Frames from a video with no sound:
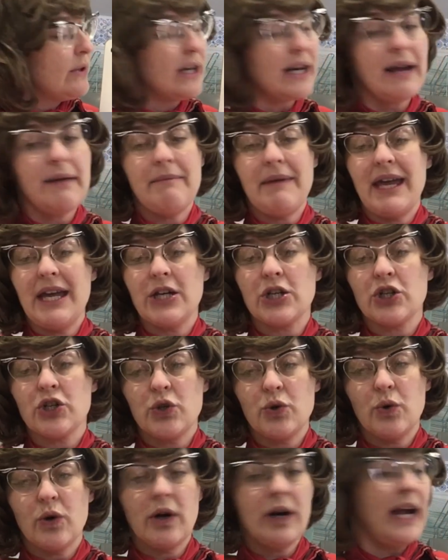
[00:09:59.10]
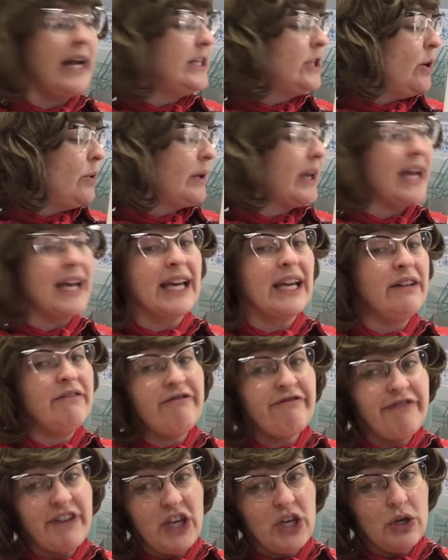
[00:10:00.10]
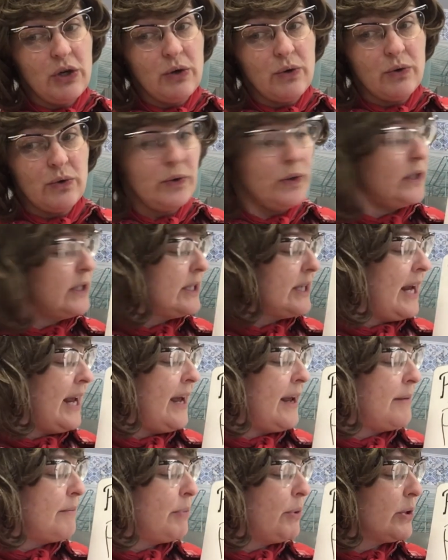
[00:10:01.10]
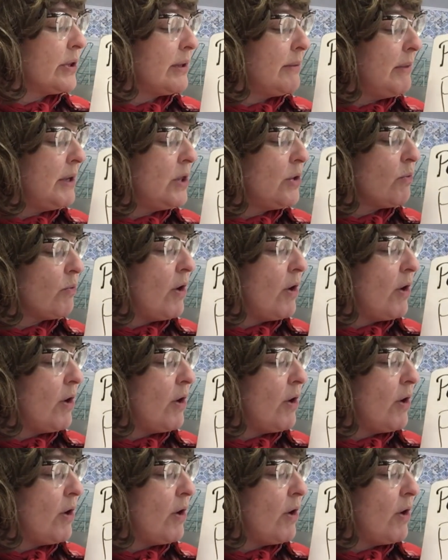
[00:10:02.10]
that I make sure I don't get confused and put them in the